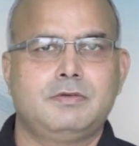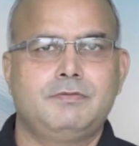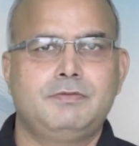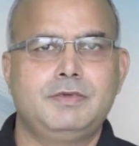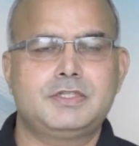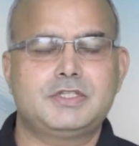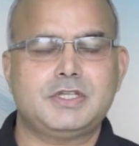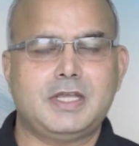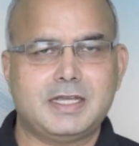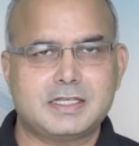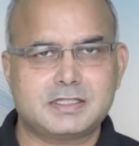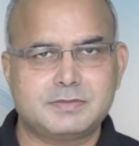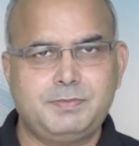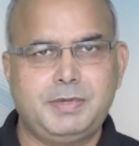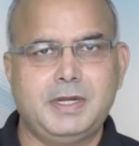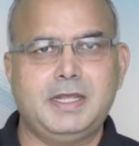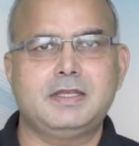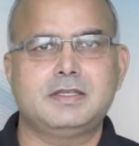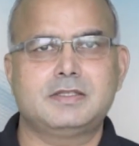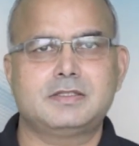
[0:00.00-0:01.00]
which
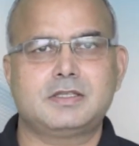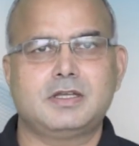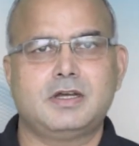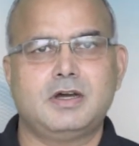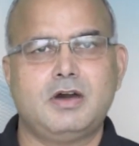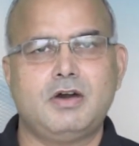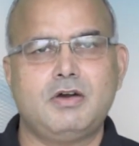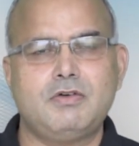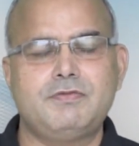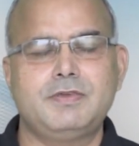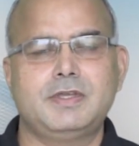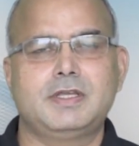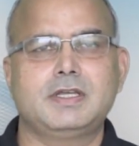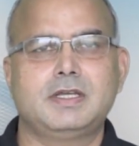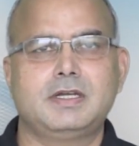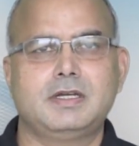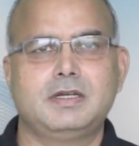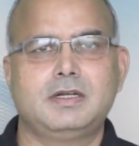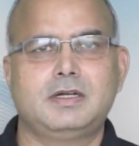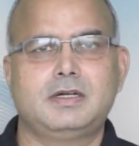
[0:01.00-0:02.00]
explains how we
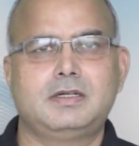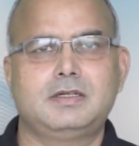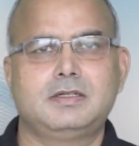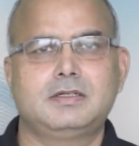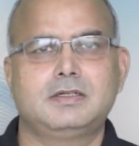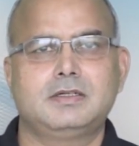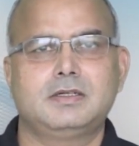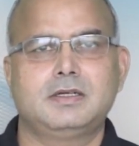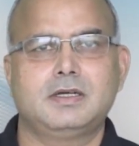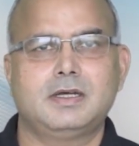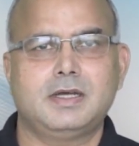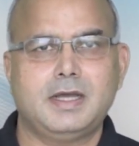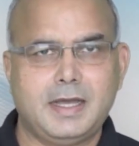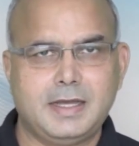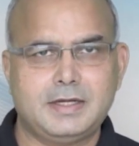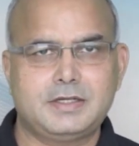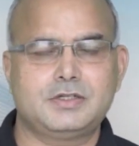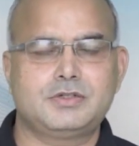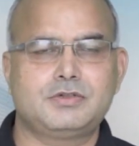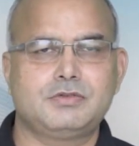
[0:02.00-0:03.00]
can learn
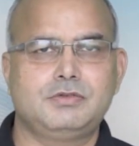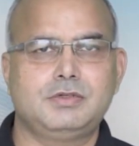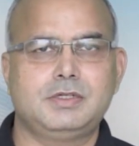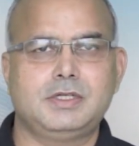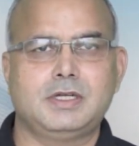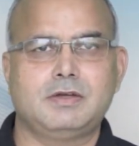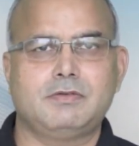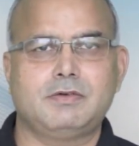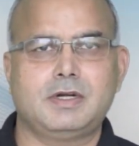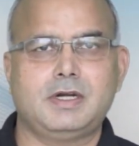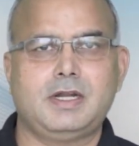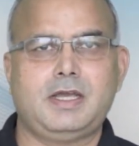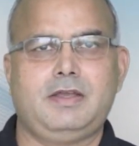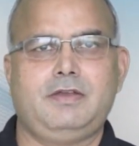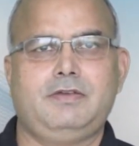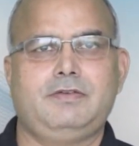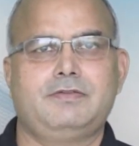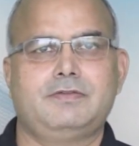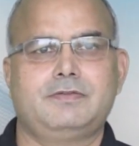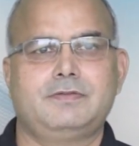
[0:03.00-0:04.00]
attitude in our
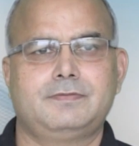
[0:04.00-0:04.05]
life.